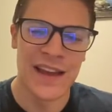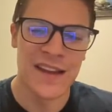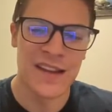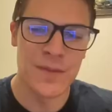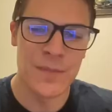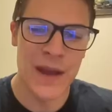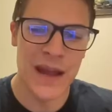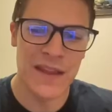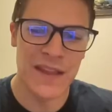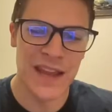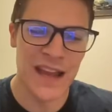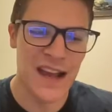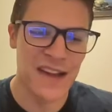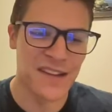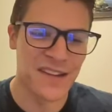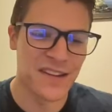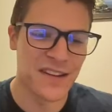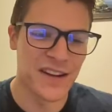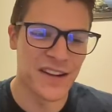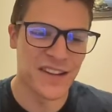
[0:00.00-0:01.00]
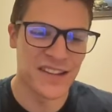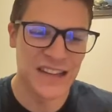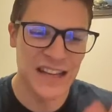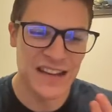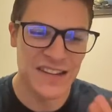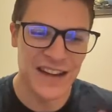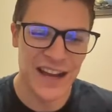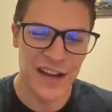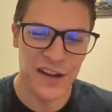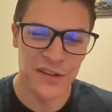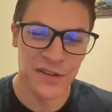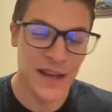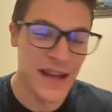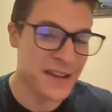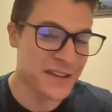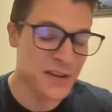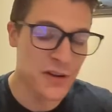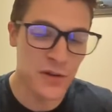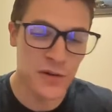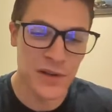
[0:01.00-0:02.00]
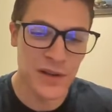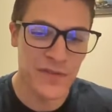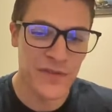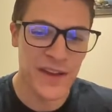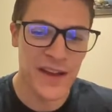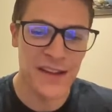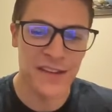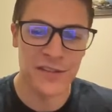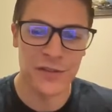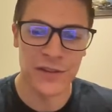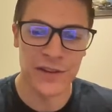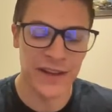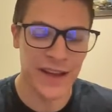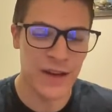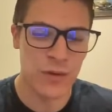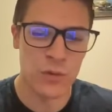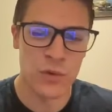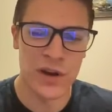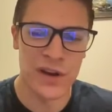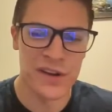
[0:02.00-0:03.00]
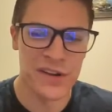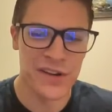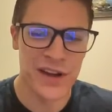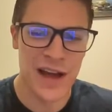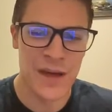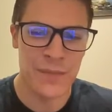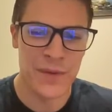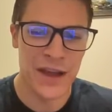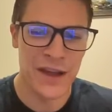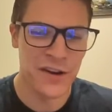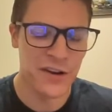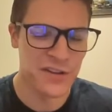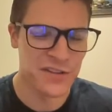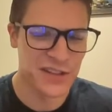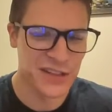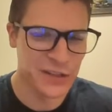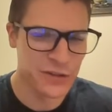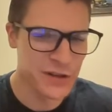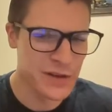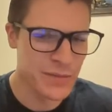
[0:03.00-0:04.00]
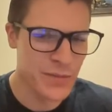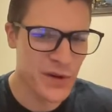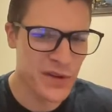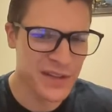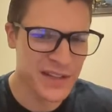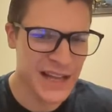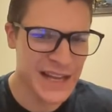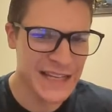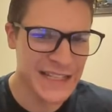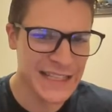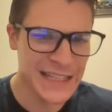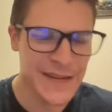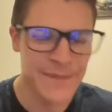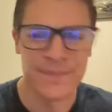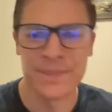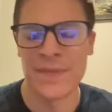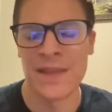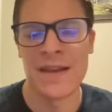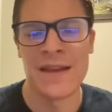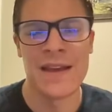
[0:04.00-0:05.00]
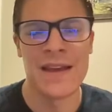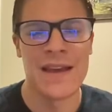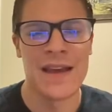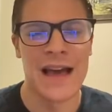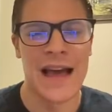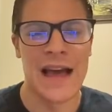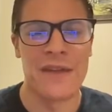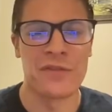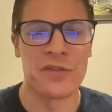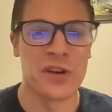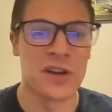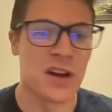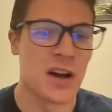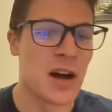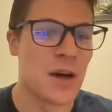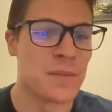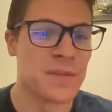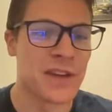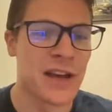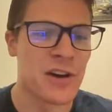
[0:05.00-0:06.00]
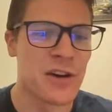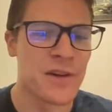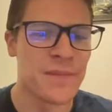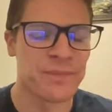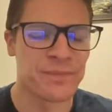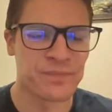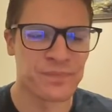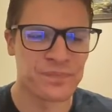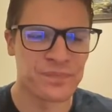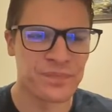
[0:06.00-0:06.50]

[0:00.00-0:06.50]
It's a pain in the ass. It's on a C tile, so it has no defense, so it'll get one shot by an artillery most likely after a comm tower.